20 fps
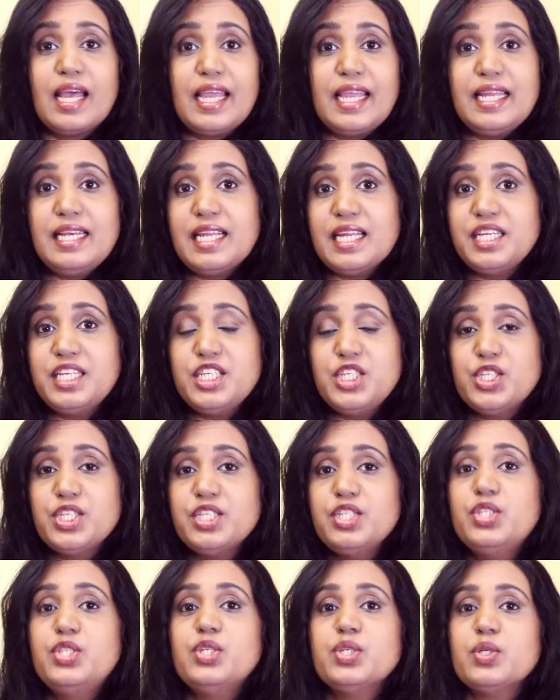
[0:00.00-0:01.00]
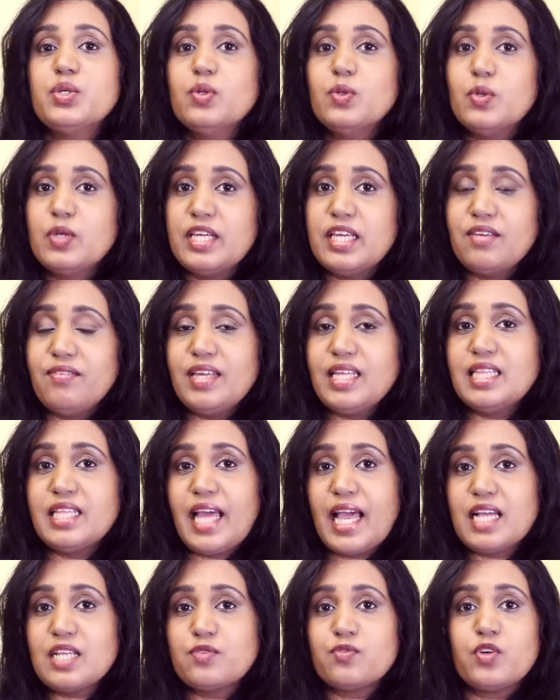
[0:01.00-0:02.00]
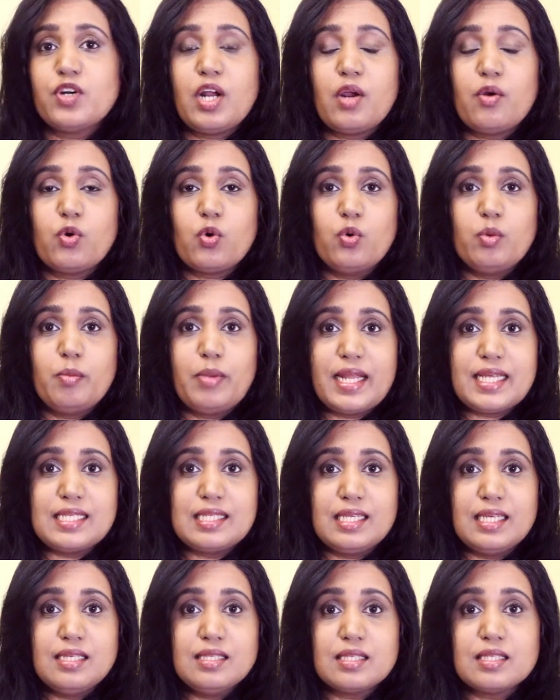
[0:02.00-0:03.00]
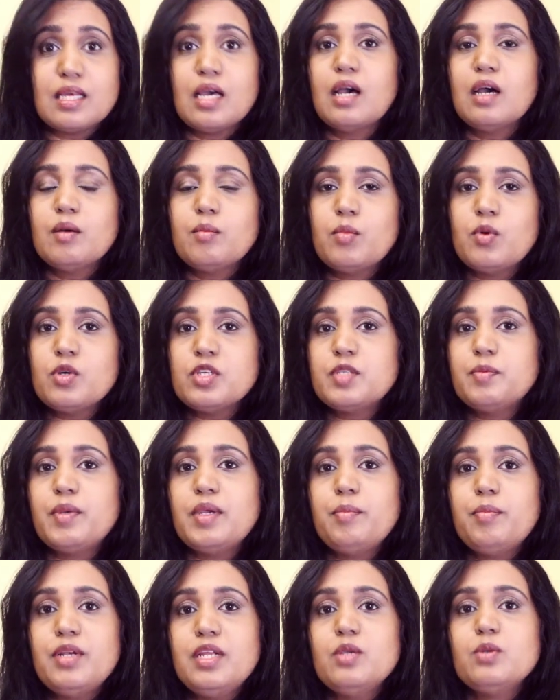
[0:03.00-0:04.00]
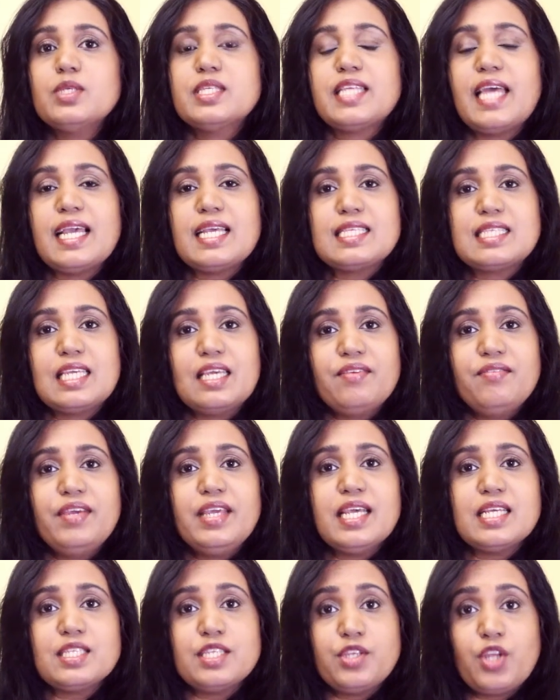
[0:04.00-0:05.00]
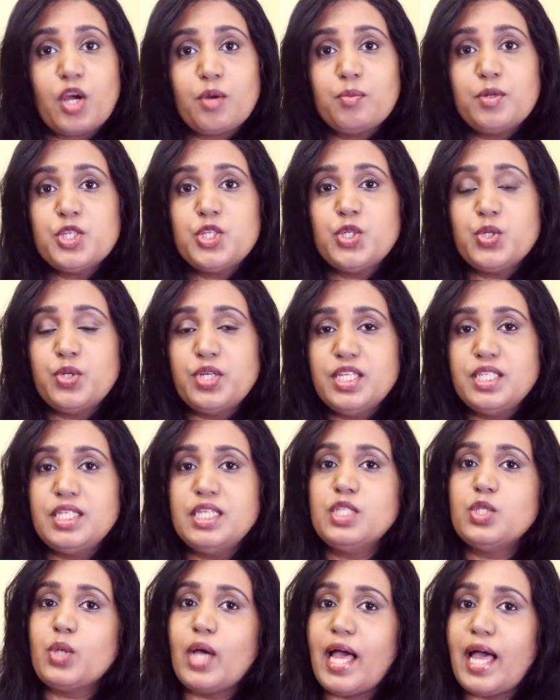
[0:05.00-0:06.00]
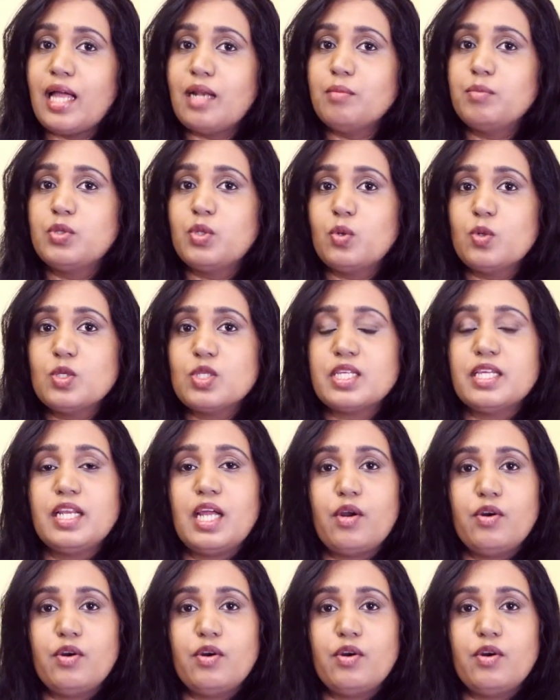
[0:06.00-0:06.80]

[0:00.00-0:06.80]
In addition to giving thanks for our own blessings, most people use Thanksgiving as an opportunity to help those in